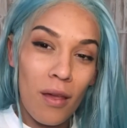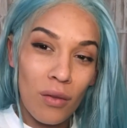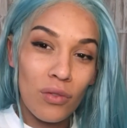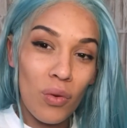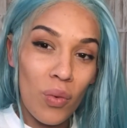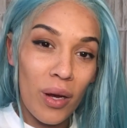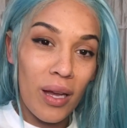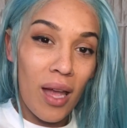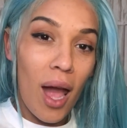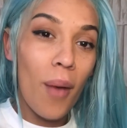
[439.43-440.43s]
Don't
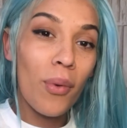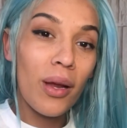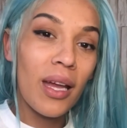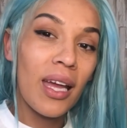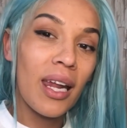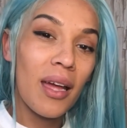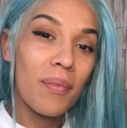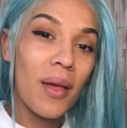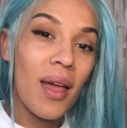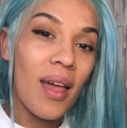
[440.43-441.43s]
worry, I'm working it up.
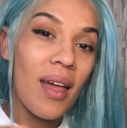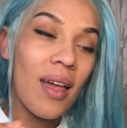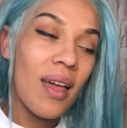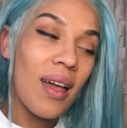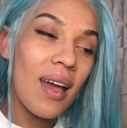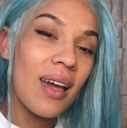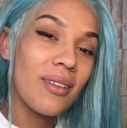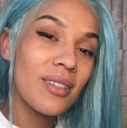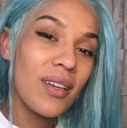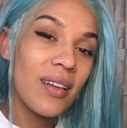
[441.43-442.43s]
And
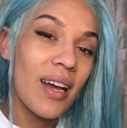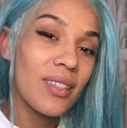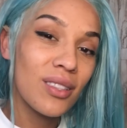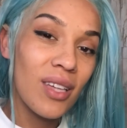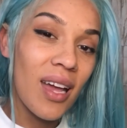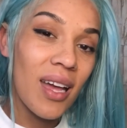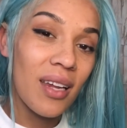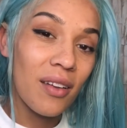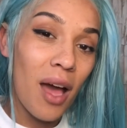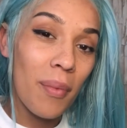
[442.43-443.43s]
I'll tell you guys in
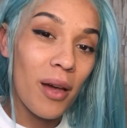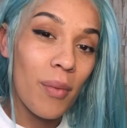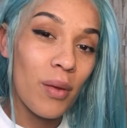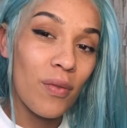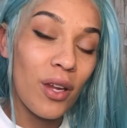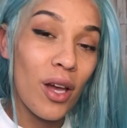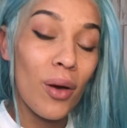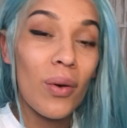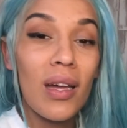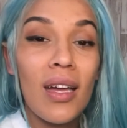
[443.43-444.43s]
an upcoming video.
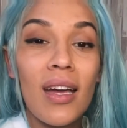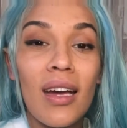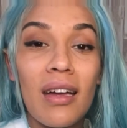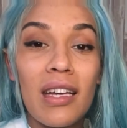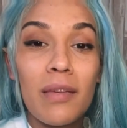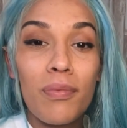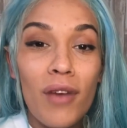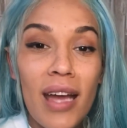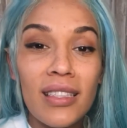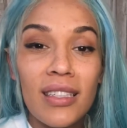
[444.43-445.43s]

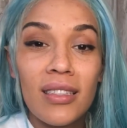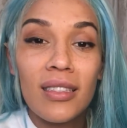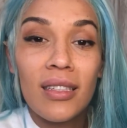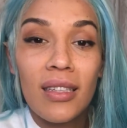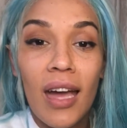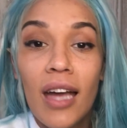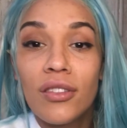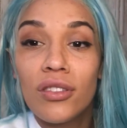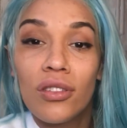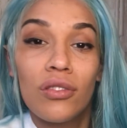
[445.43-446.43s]
Prizes,
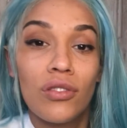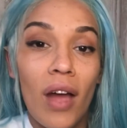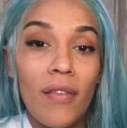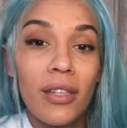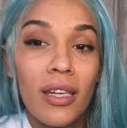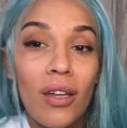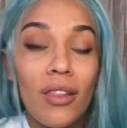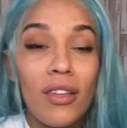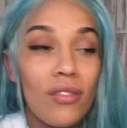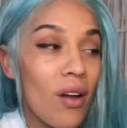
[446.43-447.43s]
cash, traveling.
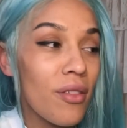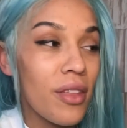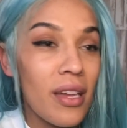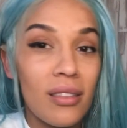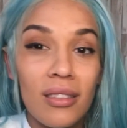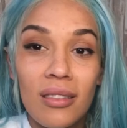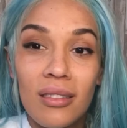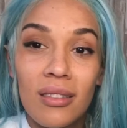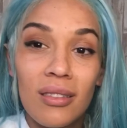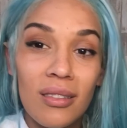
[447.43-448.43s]
These are all things
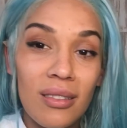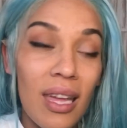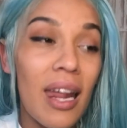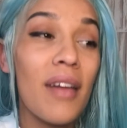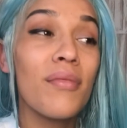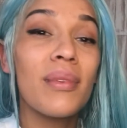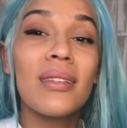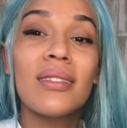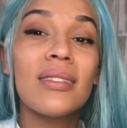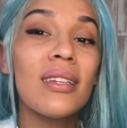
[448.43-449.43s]
that I am
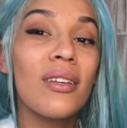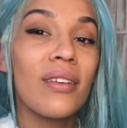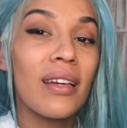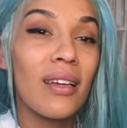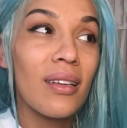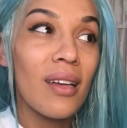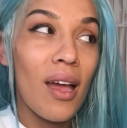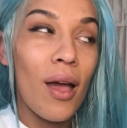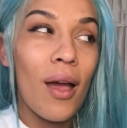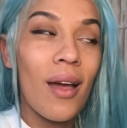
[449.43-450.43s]
considering
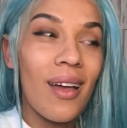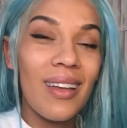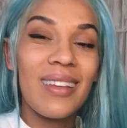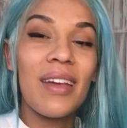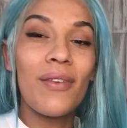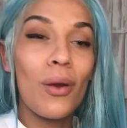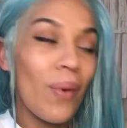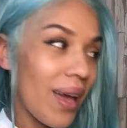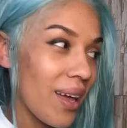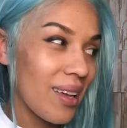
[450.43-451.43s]
giving away